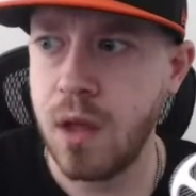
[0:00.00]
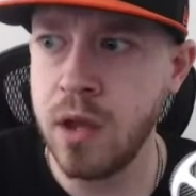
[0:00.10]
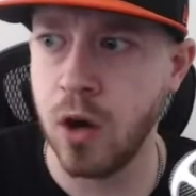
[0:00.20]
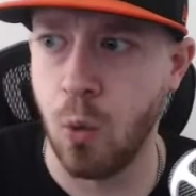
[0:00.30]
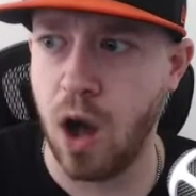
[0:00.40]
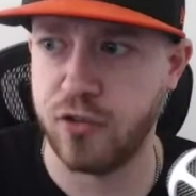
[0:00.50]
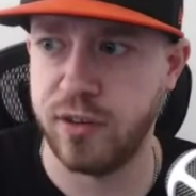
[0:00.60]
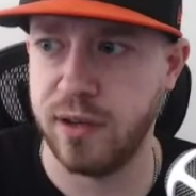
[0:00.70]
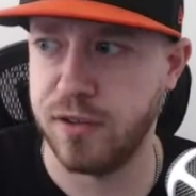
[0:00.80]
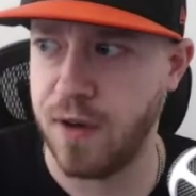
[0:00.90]

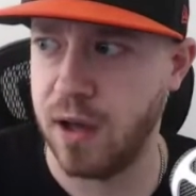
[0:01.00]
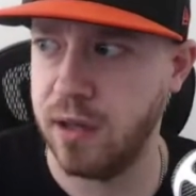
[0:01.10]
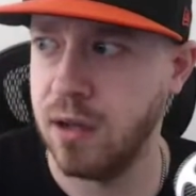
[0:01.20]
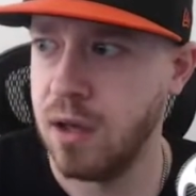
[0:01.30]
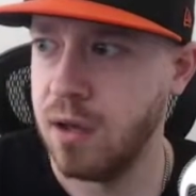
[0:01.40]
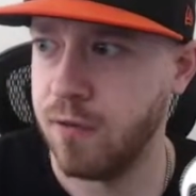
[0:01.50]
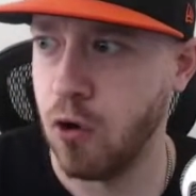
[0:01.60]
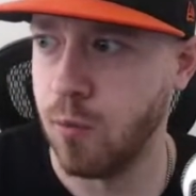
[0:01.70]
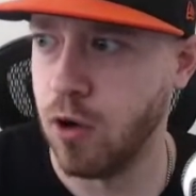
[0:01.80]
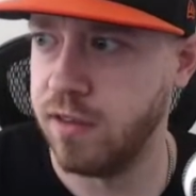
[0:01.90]
Washington is fine for
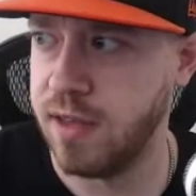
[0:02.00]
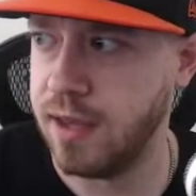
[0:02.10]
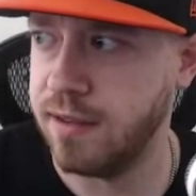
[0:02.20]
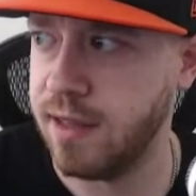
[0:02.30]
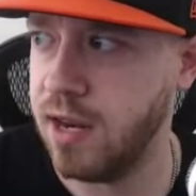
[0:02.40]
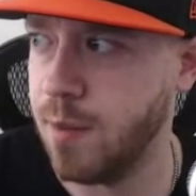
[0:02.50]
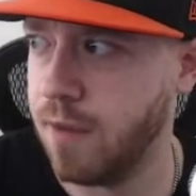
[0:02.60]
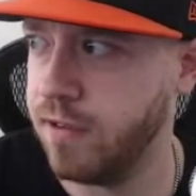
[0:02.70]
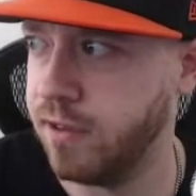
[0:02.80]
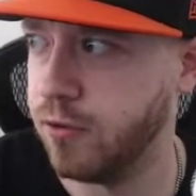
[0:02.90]
home runs. Yankee Stadium,
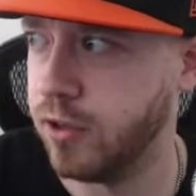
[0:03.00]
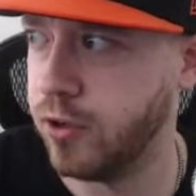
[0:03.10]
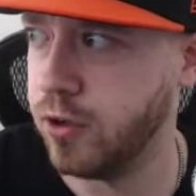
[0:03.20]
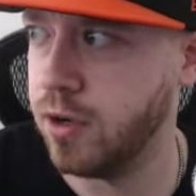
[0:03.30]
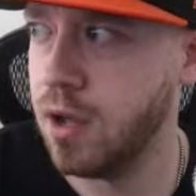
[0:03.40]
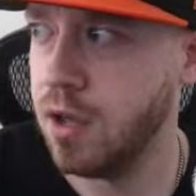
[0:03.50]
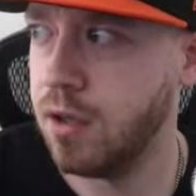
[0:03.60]
obviously really good.